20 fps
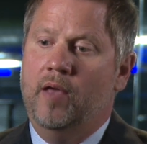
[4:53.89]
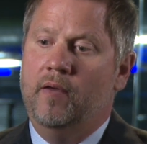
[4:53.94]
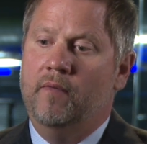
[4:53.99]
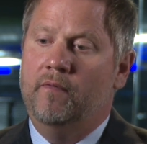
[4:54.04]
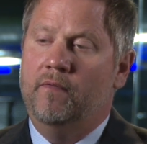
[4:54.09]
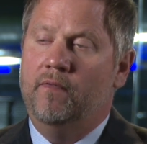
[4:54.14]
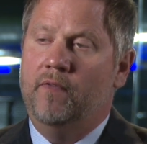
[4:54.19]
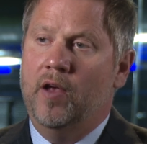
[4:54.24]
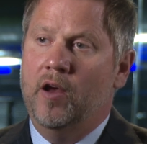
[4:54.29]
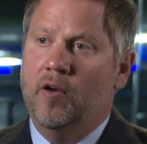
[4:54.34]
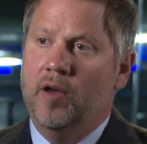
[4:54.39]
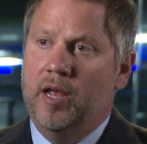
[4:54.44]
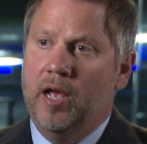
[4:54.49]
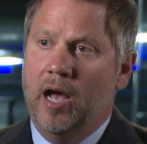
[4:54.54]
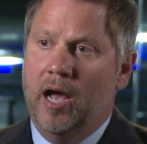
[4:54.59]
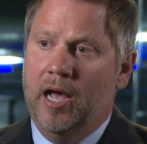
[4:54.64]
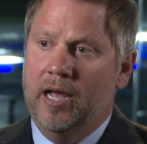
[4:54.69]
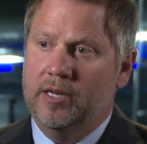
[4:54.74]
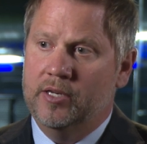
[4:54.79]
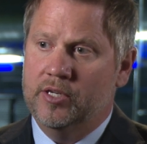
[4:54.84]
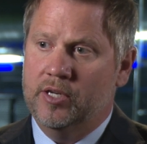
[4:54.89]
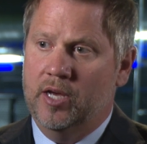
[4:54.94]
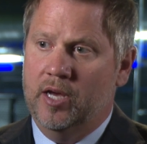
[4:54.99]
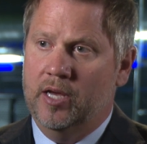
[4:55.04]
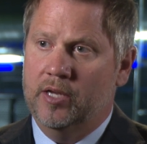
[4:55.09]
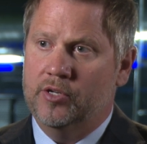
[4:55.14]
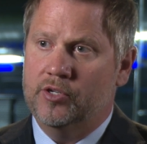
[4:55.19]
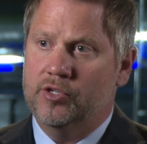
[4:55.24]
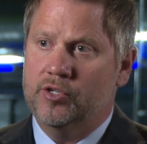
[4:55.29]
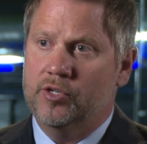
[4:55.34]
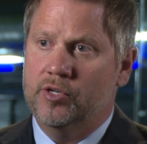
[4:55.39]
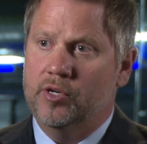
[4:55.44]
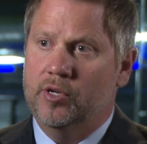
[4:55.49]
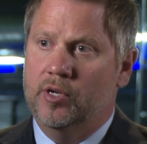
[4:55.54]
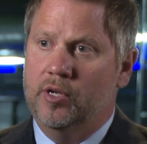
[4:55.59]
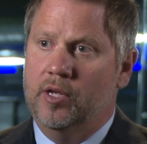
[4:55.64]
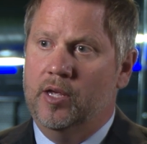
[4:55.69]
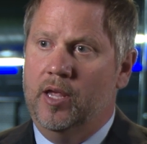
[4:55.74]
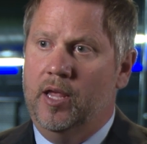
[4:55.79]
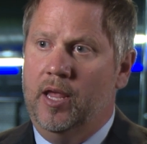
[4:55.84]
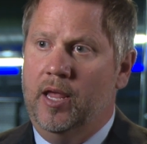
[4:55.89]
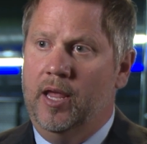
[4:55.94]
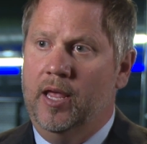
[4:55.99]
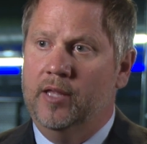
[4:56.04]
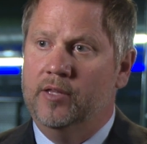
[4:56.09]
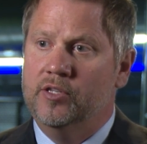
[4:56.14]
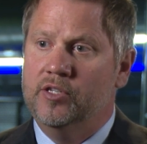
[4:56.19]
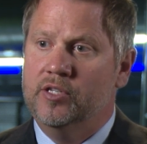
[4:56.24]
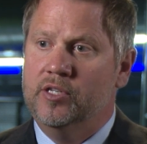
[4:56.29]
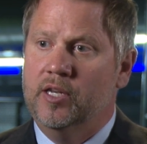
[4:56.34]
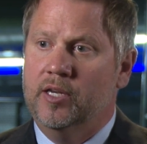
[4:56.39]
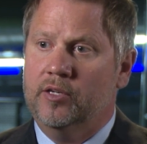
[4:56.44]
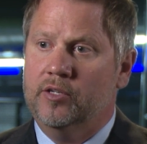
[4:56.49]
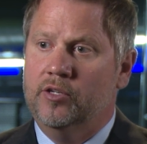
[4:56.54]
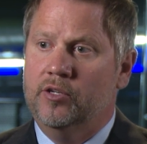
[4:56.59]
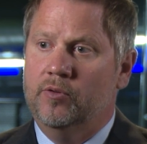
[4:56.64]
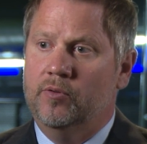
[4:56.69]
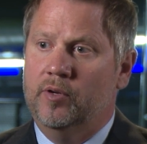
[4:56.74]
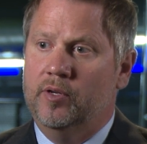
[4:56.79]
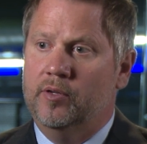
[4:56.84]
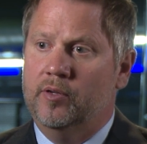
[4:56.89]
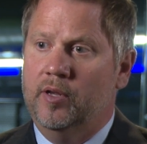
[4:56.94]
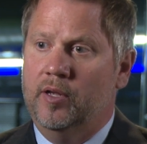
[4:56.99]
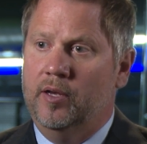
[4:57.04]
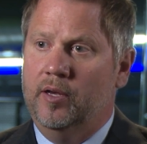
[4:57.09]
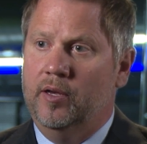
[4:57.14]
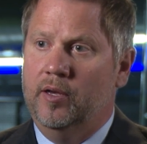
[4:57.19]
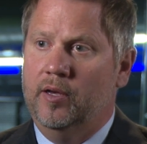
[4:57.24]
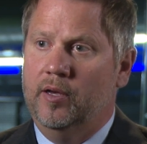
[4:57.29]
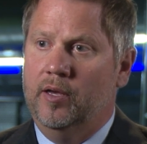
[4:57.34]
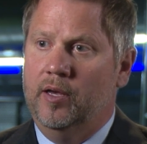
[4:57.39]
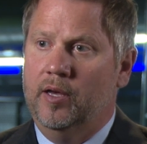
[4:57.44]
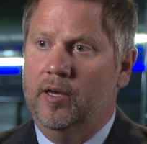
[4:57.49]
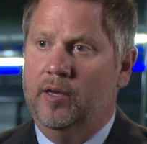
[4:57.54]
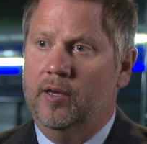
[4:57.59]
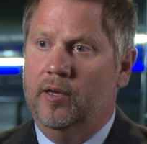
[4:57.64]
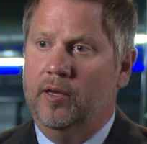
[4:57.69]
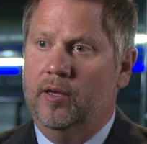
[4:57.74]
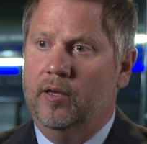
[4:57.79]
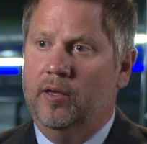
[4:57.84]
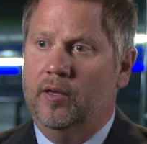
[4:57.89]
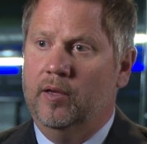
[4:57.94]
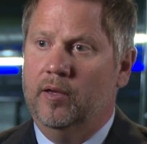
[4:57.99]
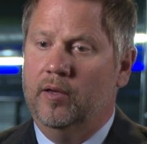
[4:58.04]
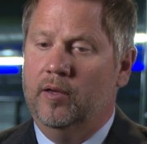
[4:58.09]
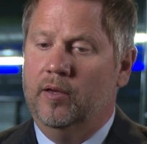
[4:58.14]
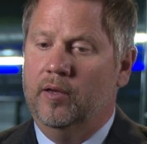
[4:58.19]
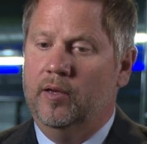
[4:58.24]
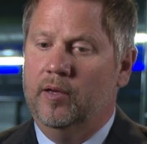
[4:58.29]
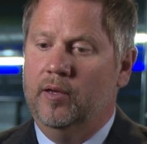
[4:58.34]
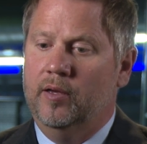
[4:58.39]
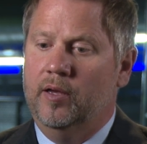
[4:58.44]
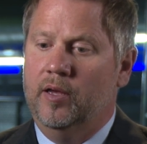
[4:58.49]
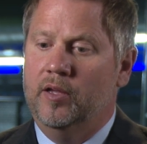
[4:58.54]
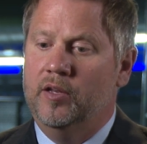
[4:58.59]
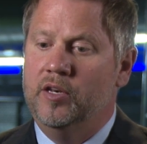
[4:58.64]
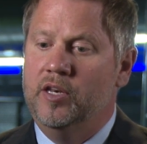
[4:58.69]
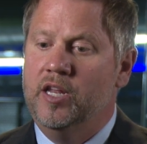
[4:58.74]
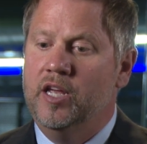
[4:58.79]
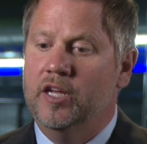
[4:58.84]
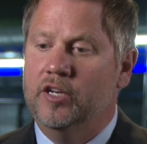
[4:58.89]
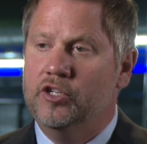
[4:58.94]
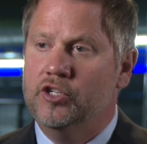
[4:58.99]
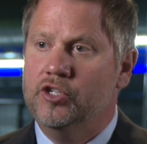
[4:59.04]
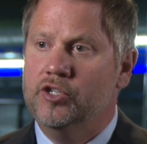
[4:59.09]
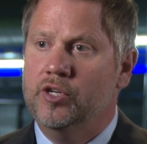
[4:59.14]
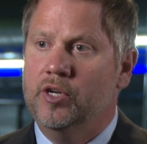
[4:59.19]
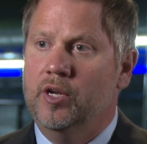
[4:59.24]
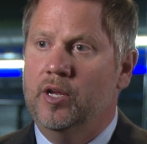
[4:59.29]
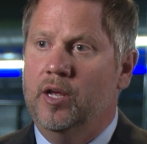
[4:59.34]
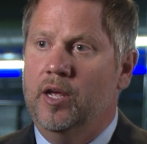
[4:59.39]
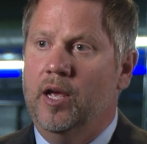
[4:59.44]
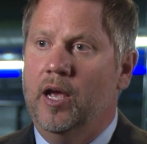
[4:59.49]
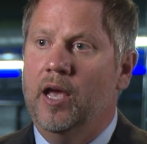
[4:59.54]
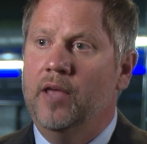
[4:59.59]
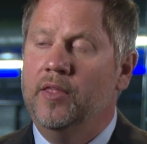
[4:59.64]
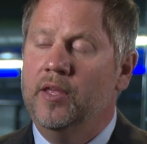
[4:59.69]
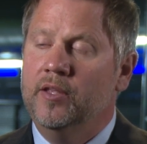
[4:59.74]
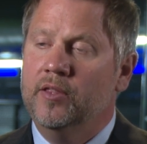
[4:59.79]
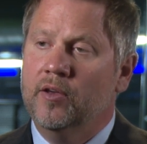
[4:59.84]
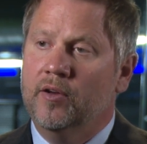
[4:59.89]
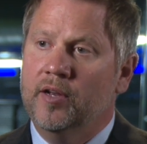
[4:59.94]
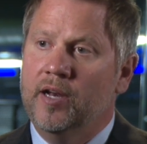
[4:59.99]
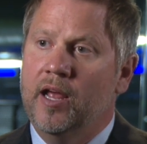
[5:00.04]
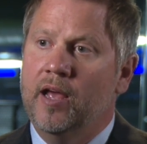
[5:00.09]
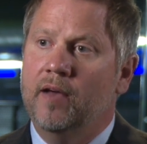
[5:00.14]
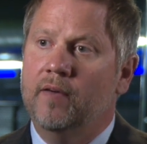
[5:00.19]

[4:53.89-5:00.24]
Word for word: very high-touch, and stick to a, a, a, a niche, I think they're going to